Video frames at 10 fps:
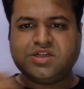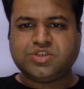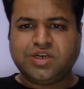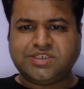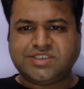
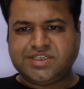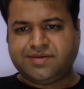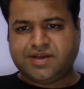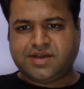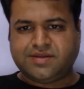So let's see.
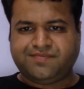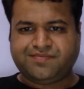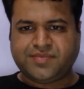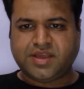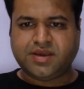Uh,
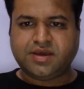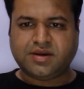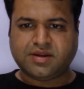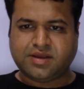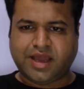here
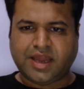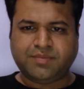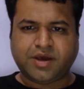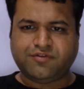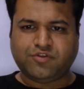n
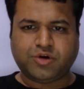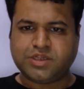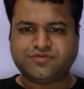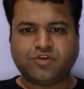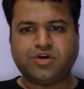power four
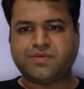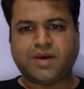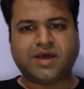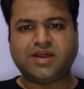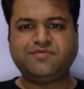plus four
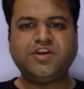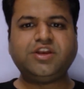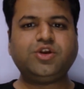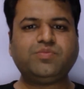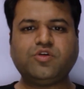power n, we
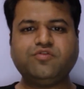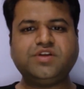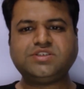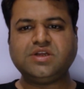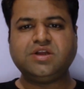need to prove
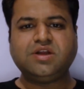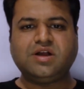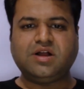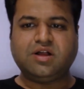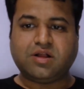this
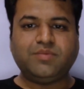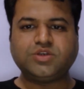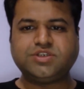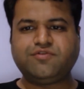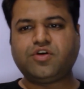uh,
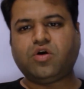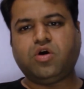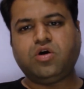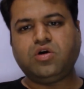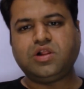composite for
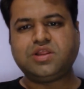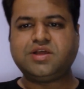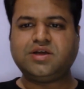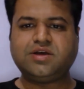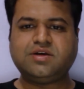all
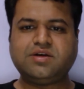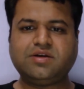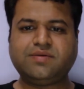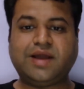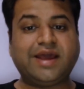the uh,